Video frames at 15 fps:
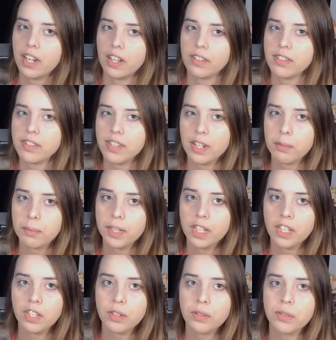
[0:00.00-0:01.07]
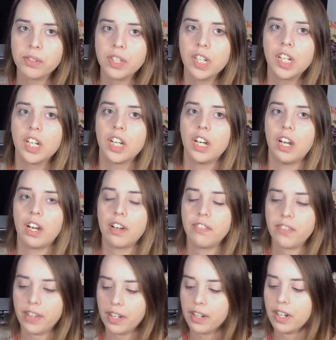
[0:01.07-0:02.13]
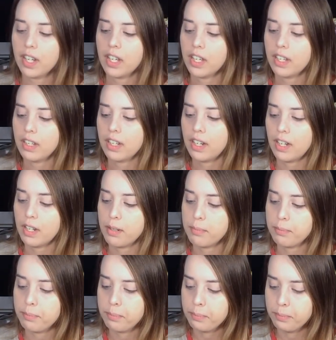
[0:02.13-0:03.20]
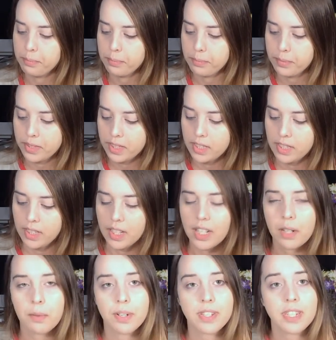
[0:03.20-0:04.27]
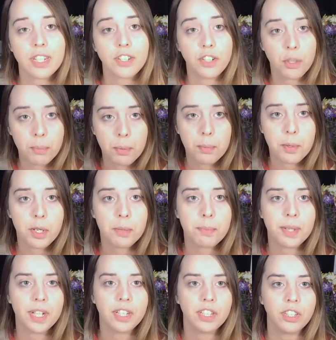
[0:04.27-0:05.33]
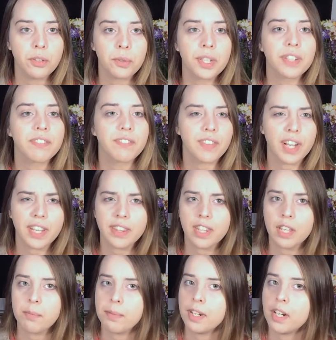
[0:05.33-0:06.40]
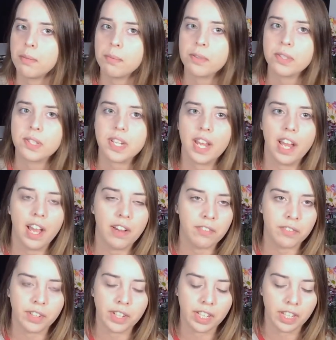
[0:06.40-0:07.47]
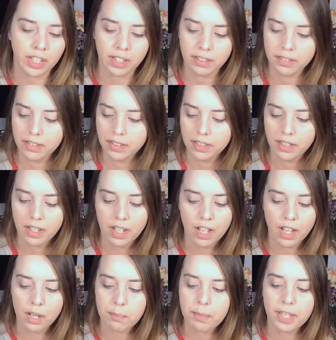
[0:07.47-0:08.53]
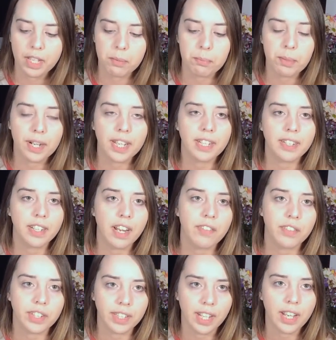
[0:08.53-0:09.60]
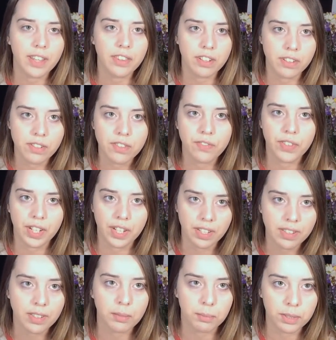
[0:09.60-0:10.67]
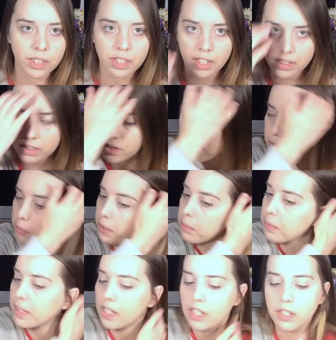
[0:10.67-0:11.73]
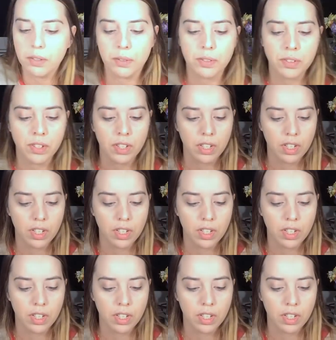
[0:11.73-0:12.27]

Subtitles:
colors that I'm going to use are very, I don't want to say dupeable, but you can find them in almost every makeup brand and every line. There's very similar colors to what I'm going to use.